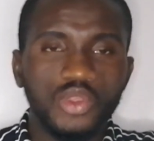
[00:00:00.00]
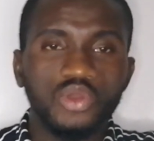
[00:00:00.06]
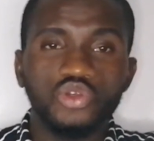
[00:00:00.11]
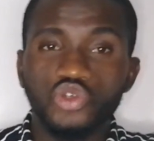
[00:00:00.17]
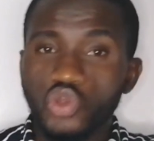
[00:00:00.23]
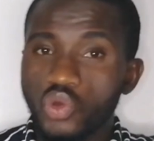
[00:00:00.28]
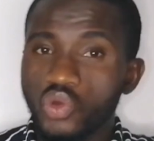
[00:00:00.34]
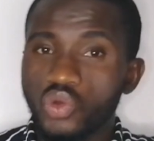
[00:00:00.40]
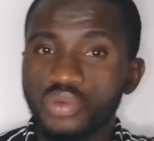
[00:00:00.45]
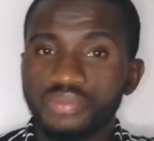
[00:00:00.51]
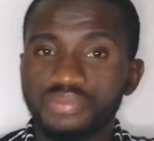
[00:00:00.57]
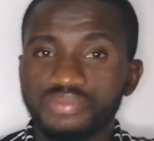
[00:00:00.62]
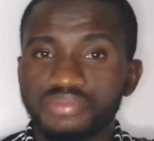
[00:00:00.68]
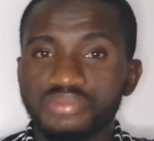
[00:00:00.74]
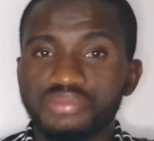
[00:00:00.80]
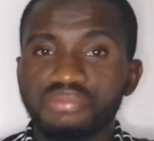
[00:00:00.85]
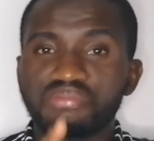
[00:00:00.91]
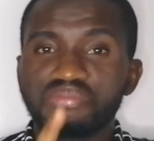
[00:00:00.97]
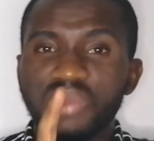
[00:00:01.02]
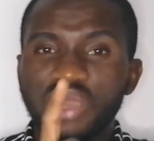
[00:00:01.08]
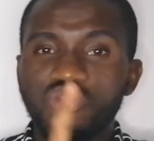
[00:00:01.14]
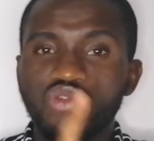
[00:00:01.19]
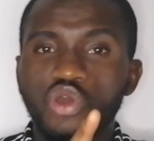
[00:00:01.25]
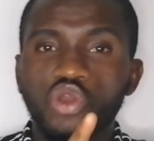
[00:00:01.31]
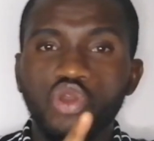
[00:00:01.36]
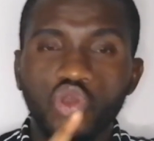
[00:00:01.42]
though
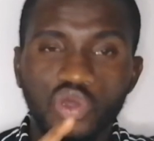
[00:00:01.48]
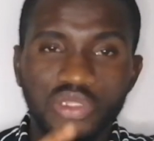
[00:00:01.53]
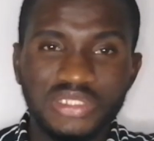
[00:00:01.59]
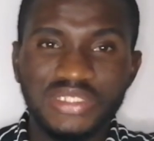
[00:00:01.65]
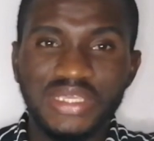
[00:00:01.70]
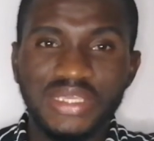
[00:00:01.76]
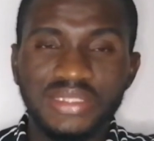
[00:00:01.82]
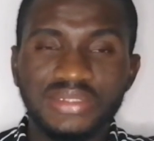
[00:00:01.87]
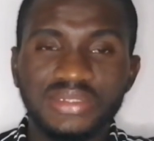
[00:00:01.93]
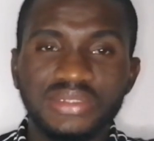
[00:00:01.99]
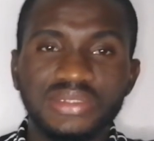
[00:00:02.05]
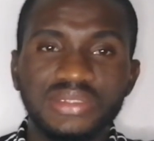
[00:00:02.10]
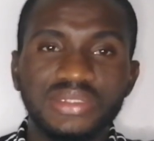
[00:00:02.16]
manure contains